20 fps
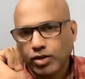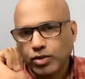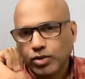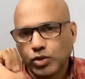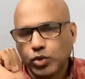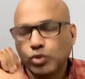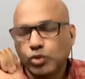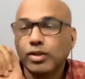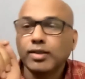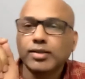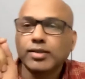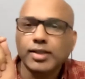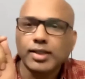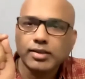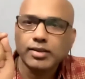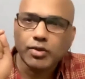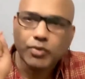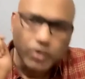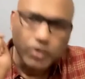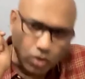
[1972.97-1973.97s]
So this
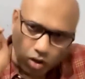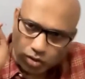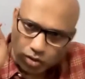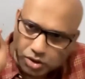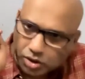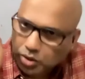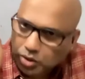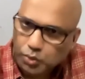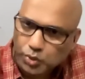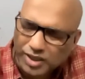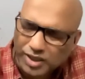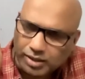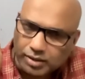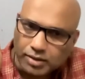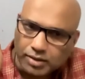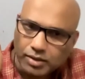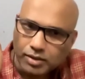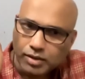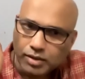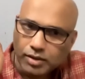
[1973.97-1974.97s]
is our Constitution.